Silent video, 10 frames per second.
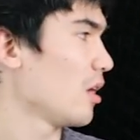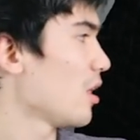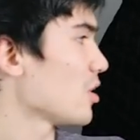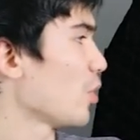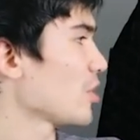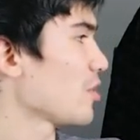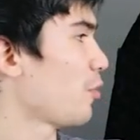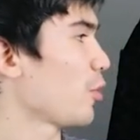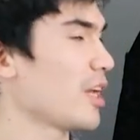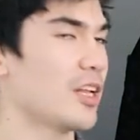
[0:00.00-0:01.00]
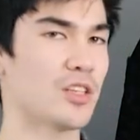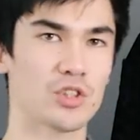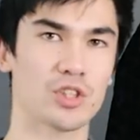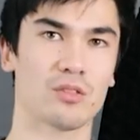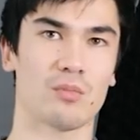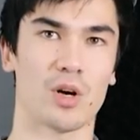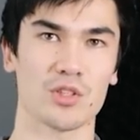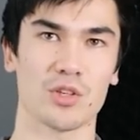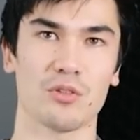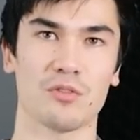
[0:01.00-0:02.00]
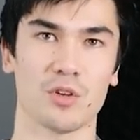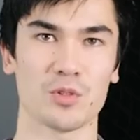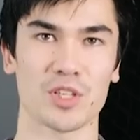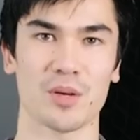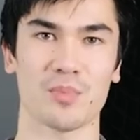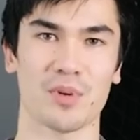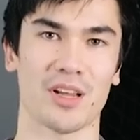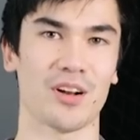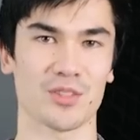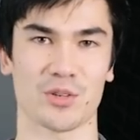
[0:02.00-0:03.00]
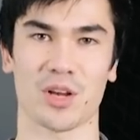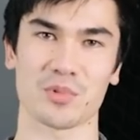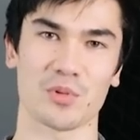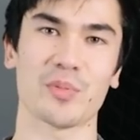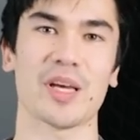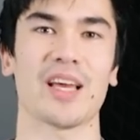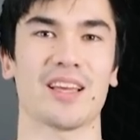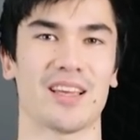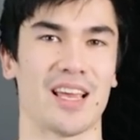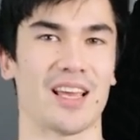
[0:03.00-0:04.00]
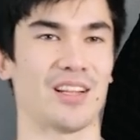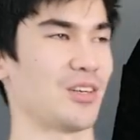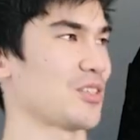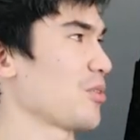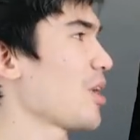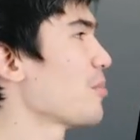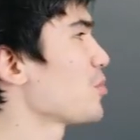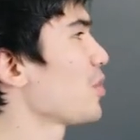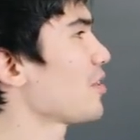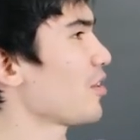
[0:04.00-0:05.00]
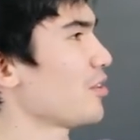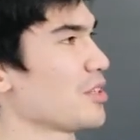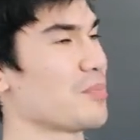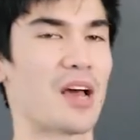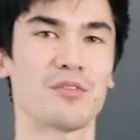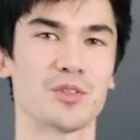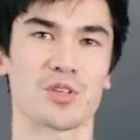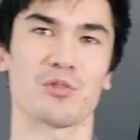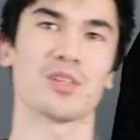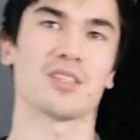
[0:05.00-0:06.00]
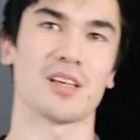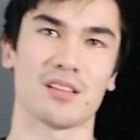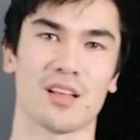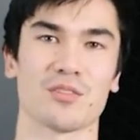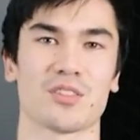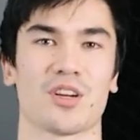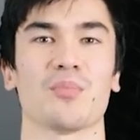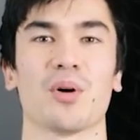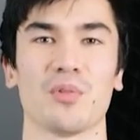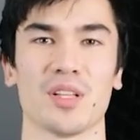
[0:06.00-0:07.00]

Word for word: as well as the 48-inch also folds up and also comes with a bag and also comes with all the baffles and grids that I was talking about with